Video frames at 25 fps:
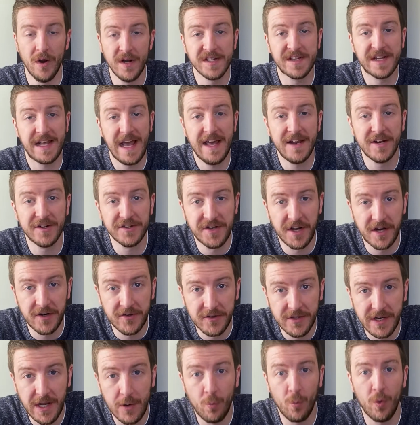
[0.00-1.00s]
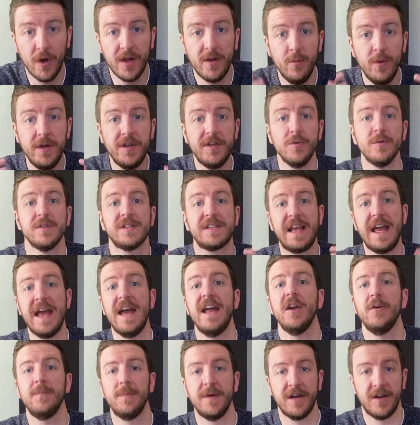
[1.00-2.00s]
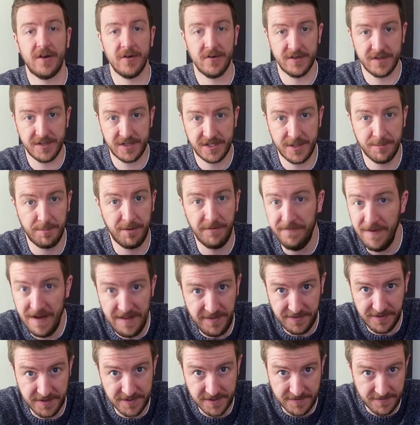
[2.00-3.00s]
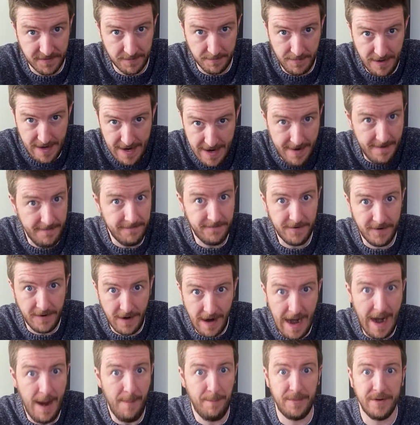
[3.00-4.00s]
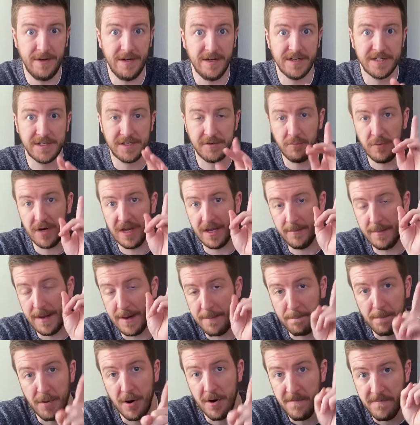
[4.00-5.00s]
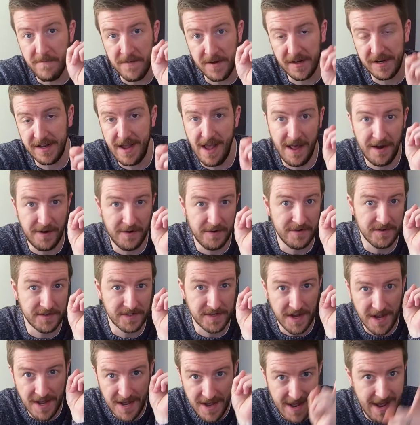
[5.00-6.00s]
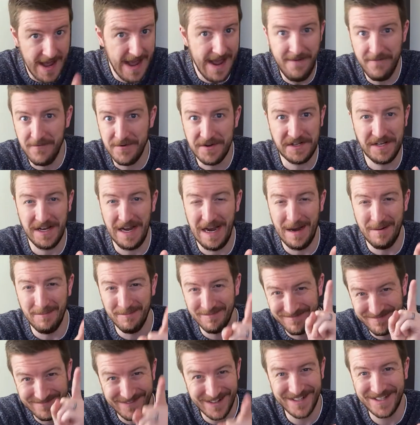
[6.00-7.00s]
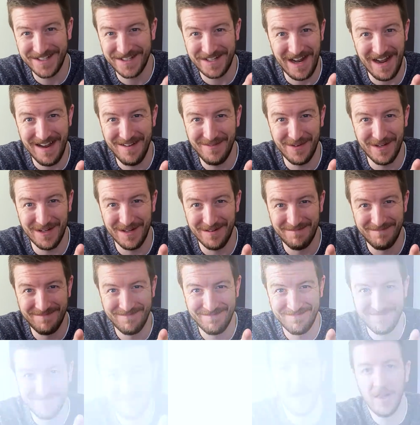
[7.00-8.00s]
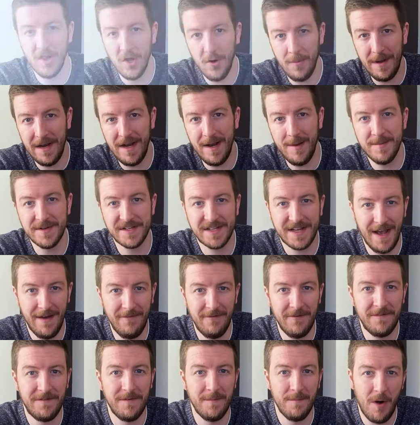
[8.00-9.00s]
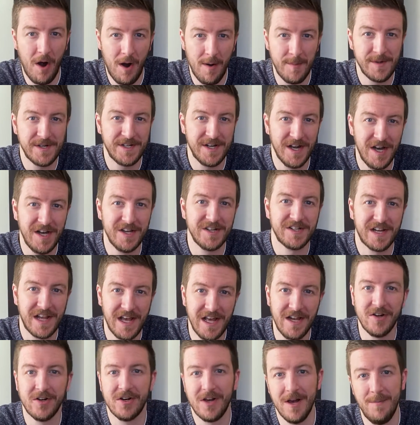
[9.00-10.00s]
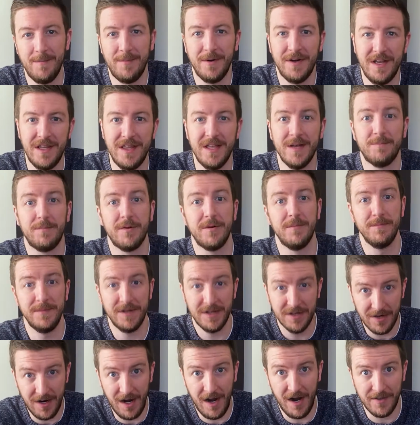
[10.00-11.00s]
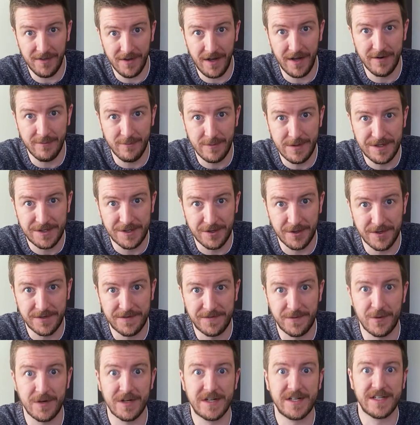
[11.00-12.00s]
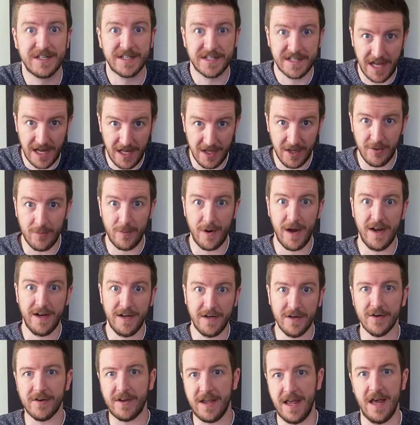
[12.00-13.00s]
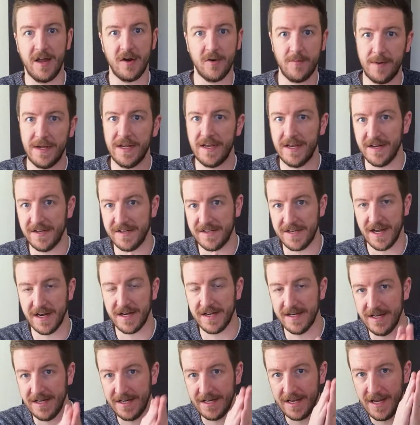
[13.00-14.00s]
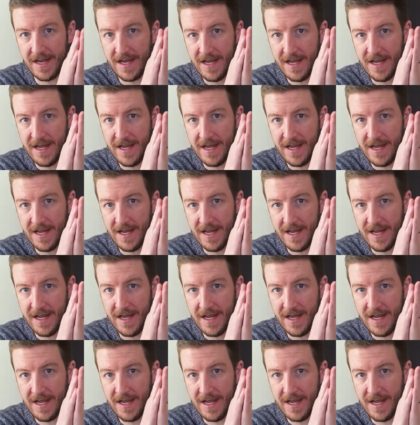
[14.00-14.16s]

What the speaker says: is candle tunneling and what can we do as candle makers to prevent this from ever happening so we can make perfect candles every time? Let's dive in. Hello, my name is Kevin from Armatage Candle Company, the premier online resource for accelerating your candle making technique